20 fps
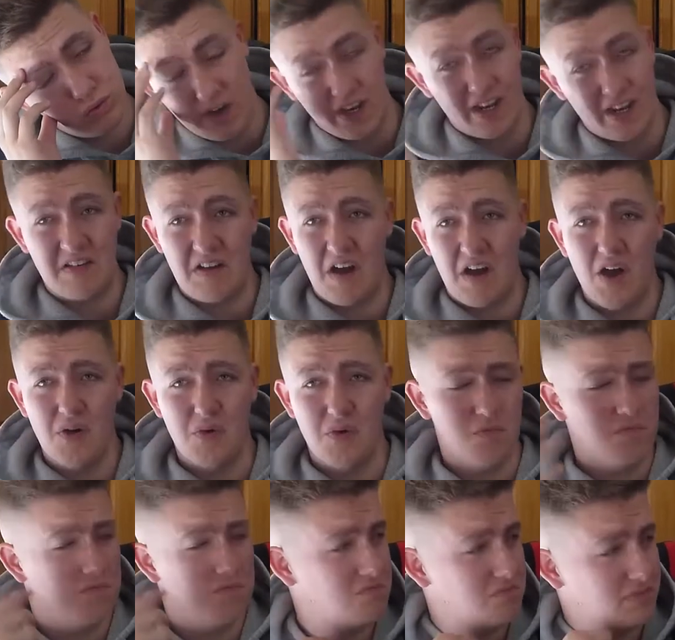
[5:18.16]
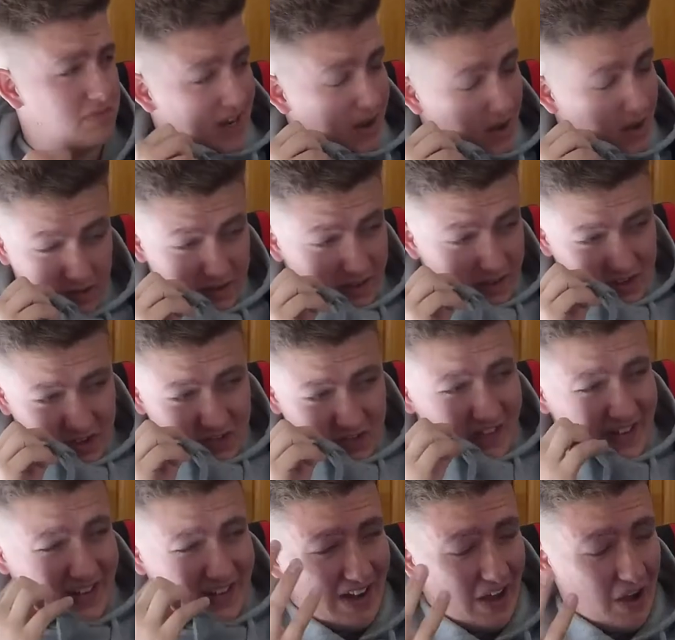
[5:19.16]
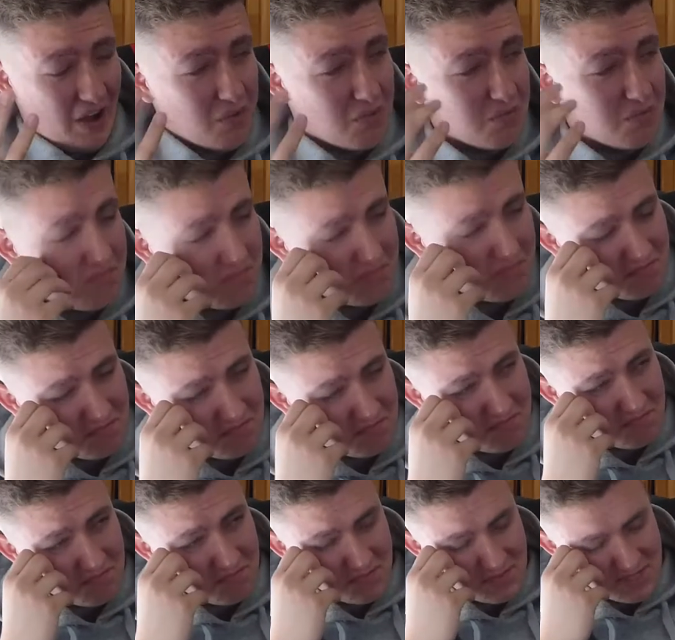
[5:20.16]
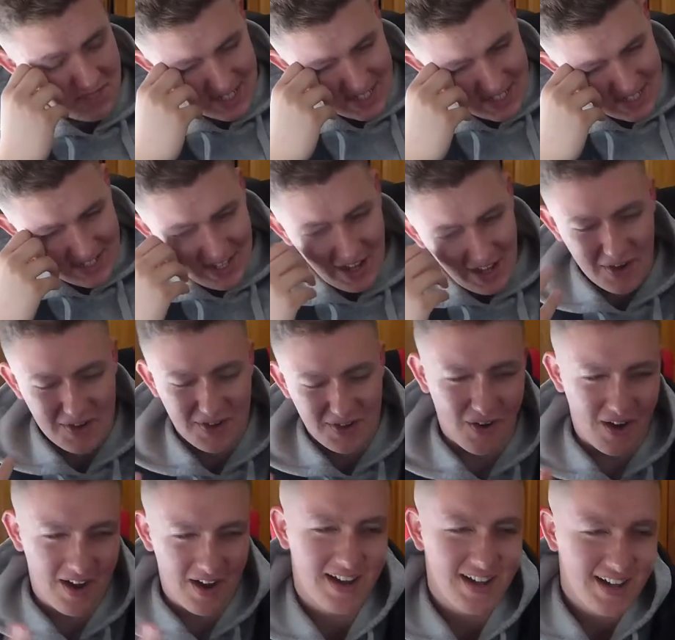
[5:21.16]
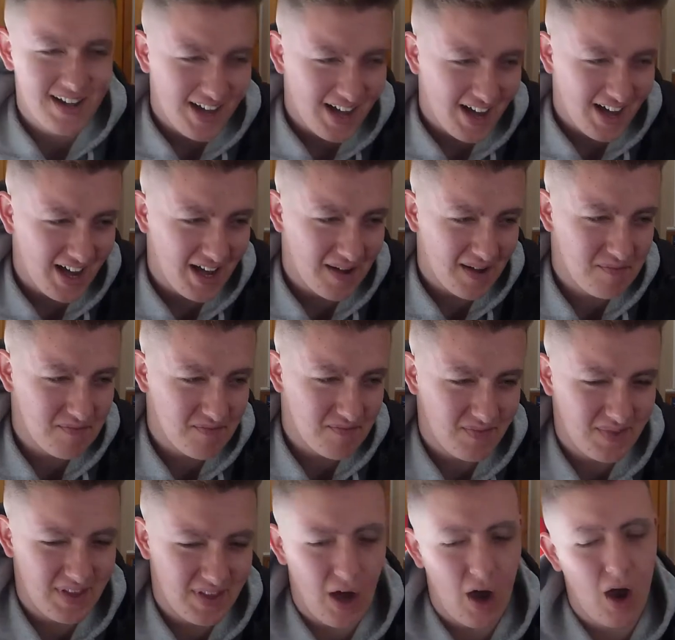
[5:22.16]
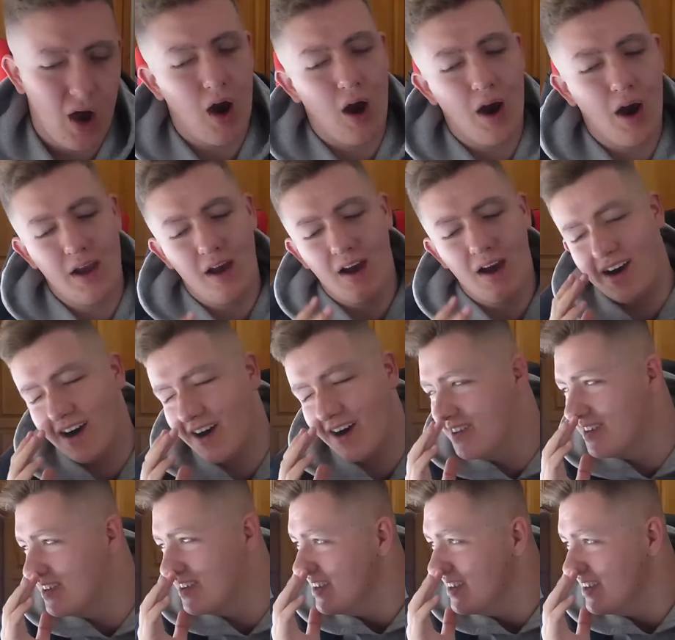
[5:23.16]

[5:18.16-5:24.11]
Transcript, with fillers: didn't know. I did, just didn't know. No, sorry. Um, no, I...